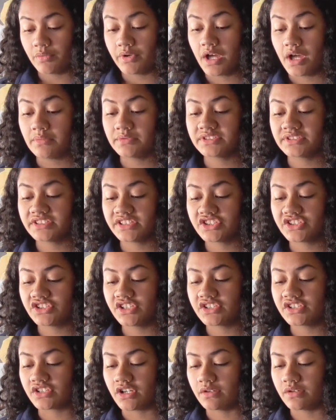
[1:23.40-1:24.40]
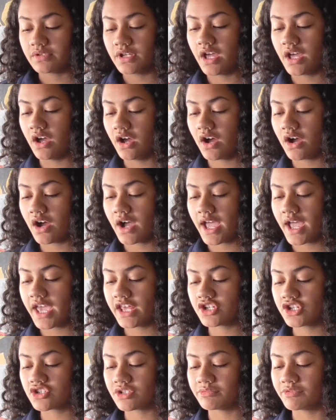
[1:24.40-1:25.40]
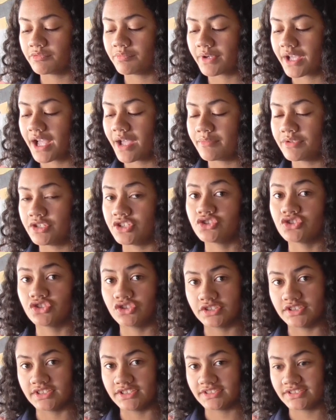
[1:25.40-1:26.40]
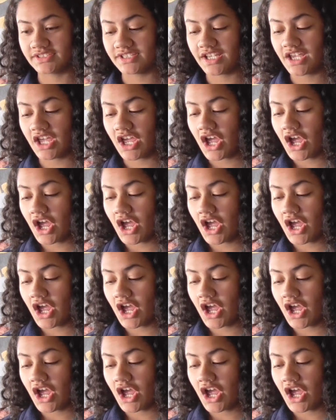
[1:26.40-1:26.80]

When I was 6 years old, I had a dream of becoming a journalist.